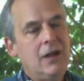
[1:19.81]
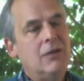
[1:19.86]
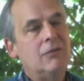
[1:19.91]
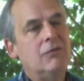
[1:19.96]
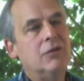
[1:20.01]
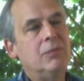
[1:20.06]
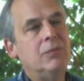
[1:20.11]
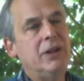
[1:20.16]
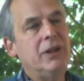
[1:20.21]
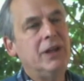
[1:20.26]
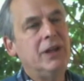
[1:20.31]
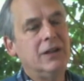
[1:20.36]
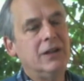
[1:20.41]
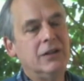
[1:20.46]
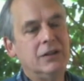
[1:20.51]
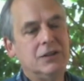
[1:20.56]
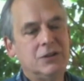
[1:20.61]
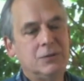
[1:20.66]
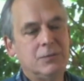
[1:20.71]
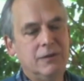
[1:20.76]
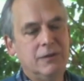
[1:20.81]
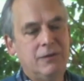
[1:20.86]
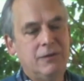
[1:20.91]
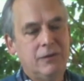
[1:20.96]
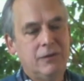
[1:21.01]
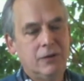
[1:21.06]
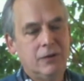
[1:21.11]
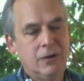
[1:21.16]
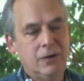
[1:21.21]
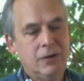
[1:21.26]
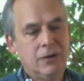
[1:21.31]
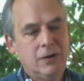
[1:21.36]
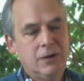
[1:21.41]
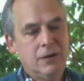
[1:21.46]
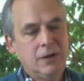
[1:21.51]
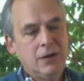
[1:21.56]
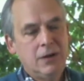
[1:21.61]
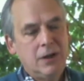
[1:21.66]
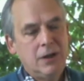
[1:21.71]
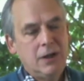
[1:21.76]
will be eligible for.
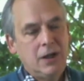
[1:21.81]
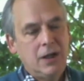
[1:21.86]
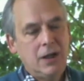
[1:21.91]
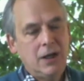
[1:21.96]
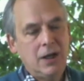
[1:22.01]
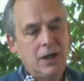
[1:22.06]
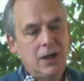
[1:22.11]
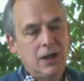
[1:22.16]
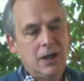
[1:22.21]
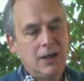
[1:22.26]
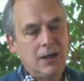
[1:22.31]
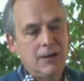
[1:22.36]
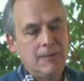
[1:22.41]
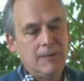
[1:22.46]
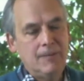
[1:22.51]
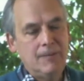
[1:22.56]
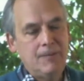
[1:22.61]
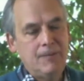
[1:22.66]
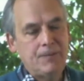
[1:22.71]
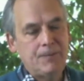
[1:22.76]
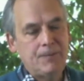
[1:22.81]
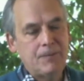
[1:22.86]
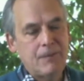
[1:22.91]
Um,